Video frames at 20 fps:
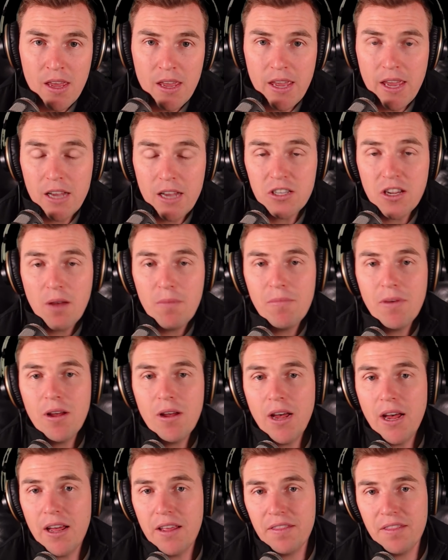Yes, so um,
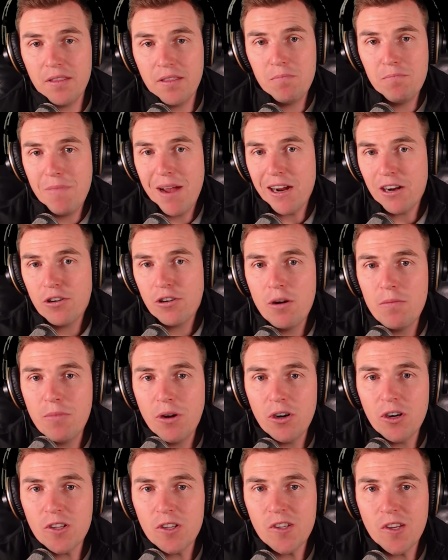uh, Macro
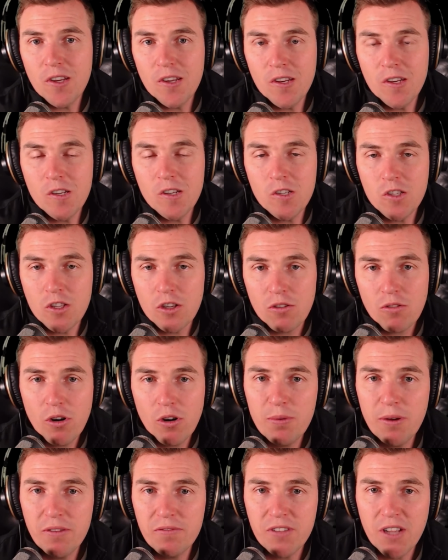Monitor is the
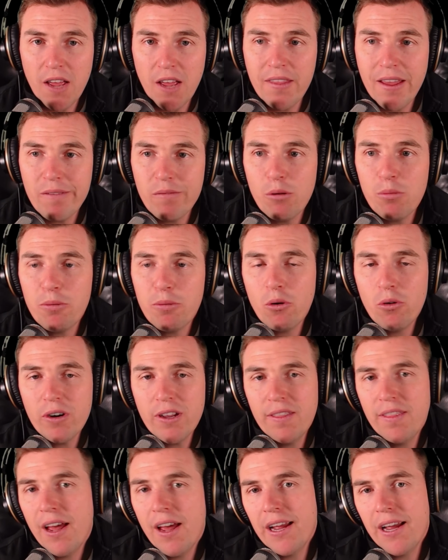group who've done that report,
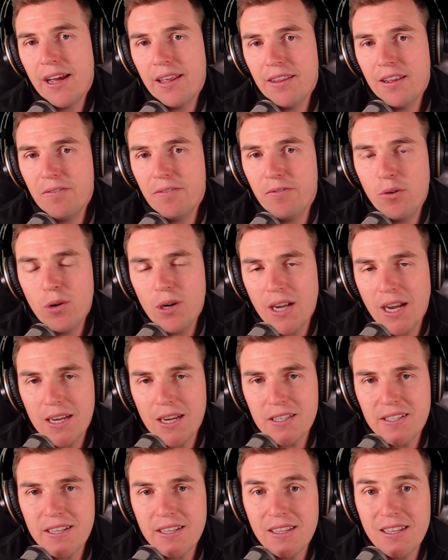and they are they're
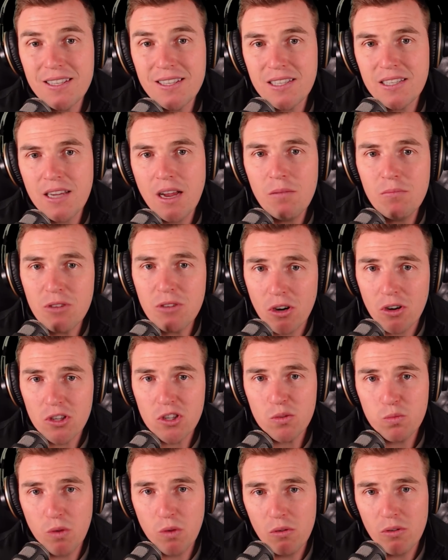forecasting that some
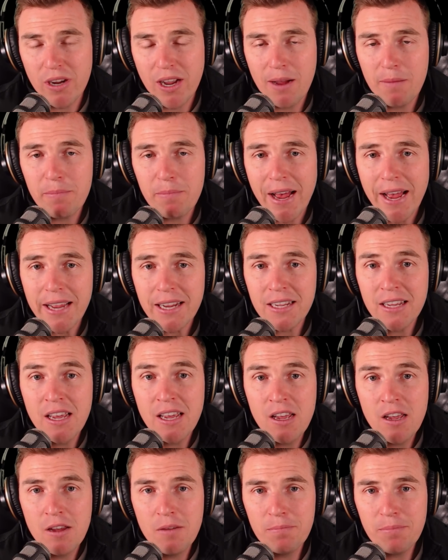costs will come back,
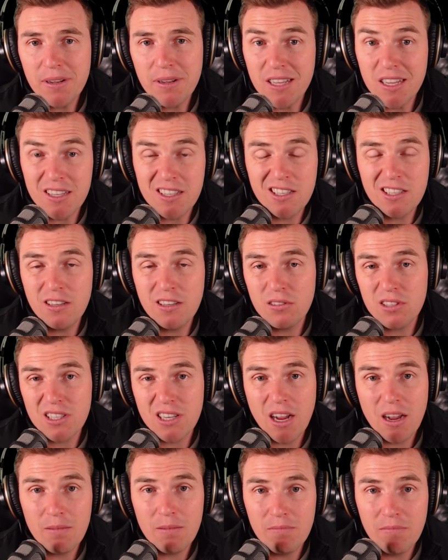but there's still
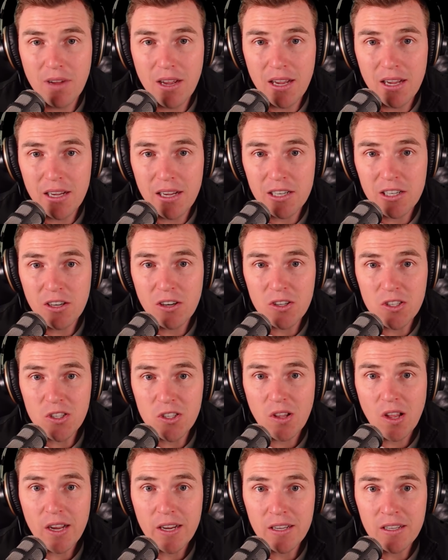some uh,
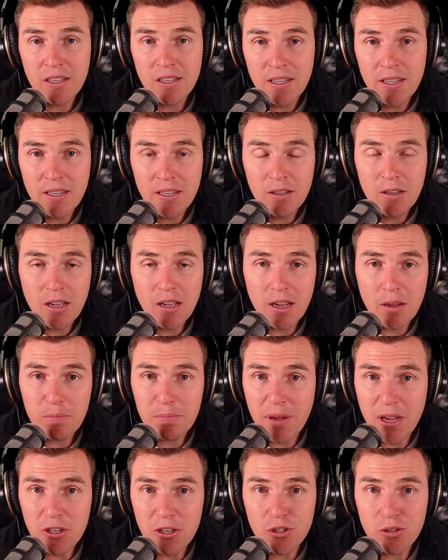costs like uh,
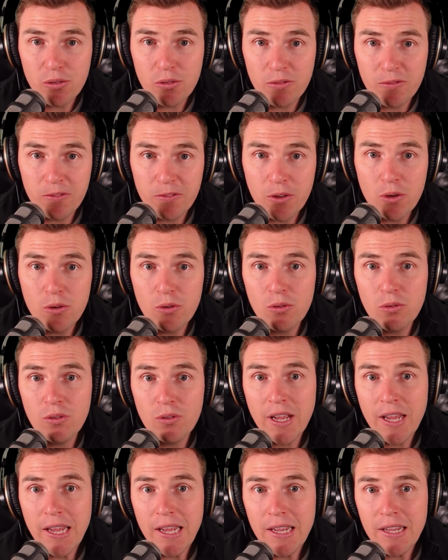petrol, fuel,
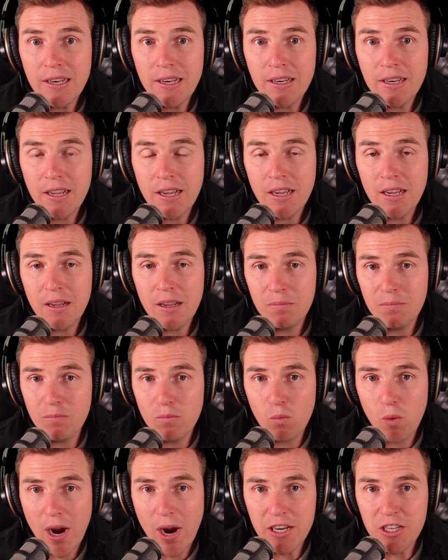and um,
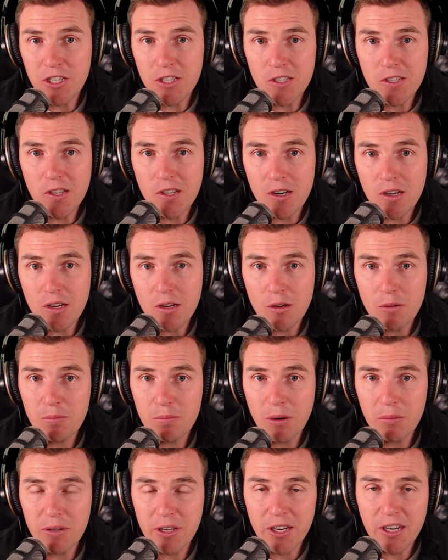mm. wages that are
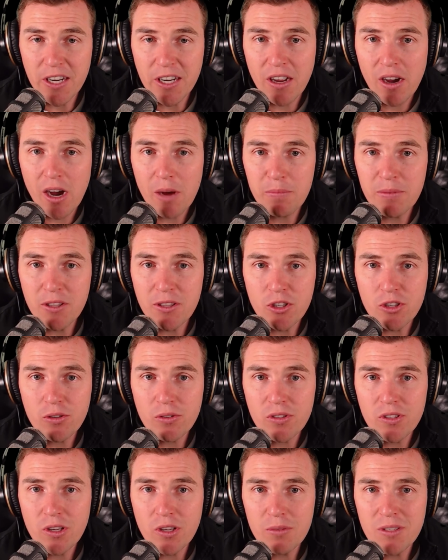probably going to go up in the
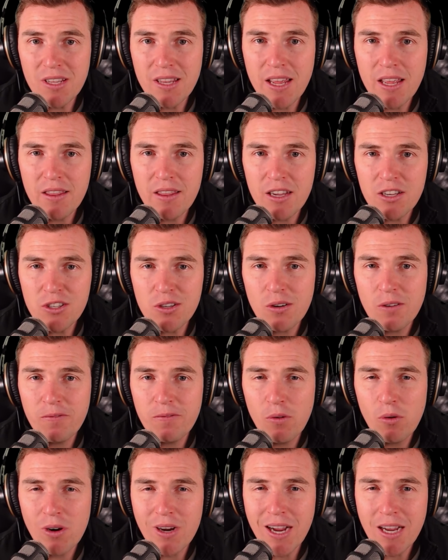short term. So they're they're sort of
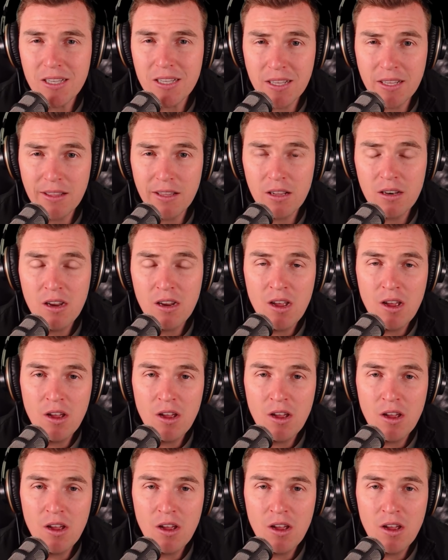forecasting that